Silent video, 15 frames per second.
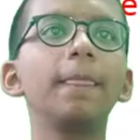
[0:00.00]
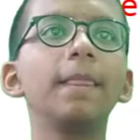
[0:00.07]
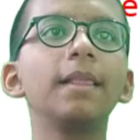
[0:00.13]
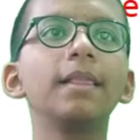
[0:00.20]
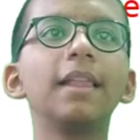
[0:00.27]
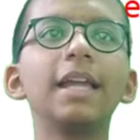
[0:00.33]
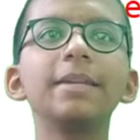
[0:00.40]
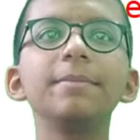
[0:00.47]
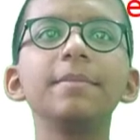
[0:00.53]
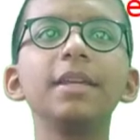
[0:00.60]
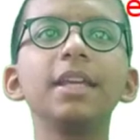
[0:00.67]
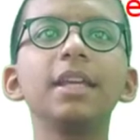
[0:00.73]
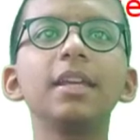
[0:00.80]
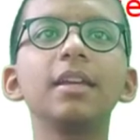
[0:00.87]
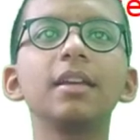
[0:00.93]
let
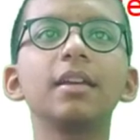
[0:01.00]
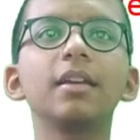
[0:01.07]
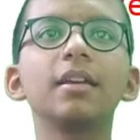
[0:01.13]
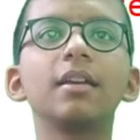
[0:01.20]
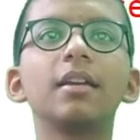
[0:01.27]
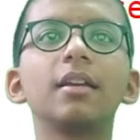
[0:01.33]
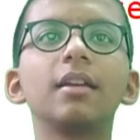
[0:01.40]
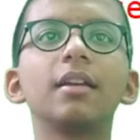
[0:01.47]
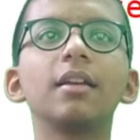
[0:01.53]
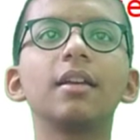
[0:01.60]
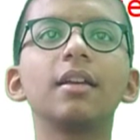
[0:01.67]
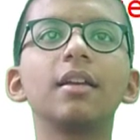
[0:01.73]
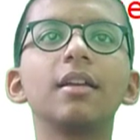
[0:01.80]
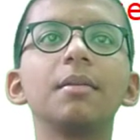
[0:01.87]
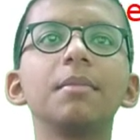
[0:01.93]
me
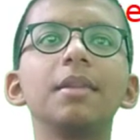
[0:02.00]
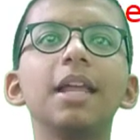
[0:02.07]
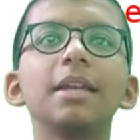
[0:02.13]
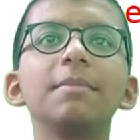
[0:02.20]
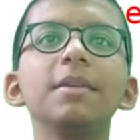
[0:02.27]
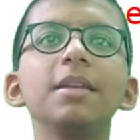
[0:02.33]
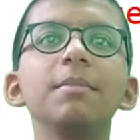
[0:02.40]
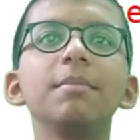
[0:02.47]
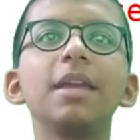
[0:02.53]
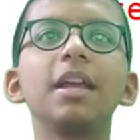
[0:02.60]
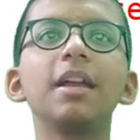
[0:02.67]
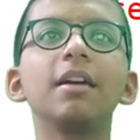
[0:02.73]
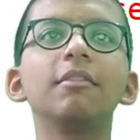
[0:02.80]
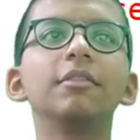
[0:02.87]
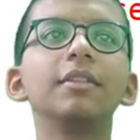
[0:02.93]
make